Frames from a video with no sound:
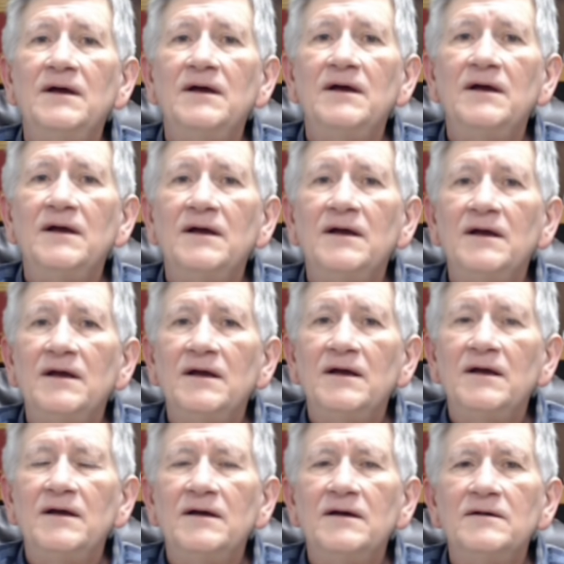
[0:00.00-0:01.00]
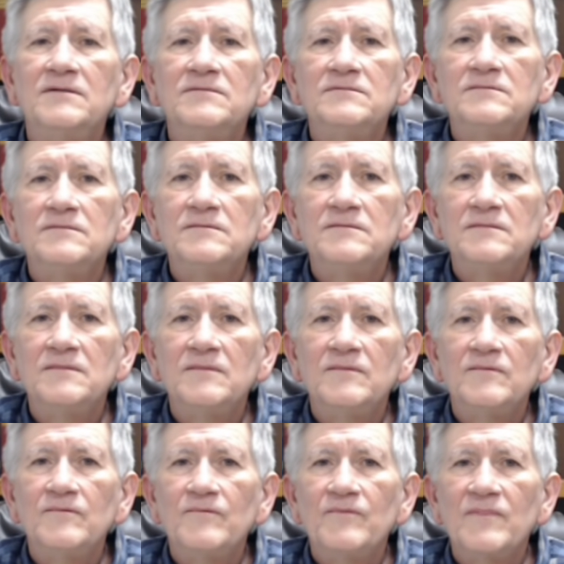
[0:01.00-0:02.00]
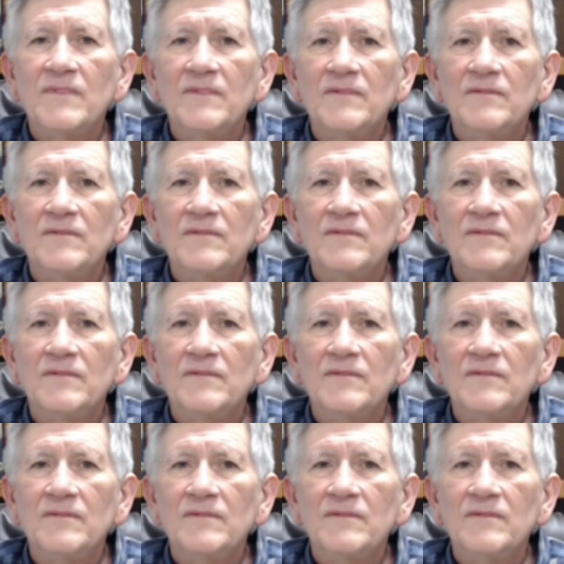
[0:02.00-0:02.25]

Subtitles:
Nothing is said.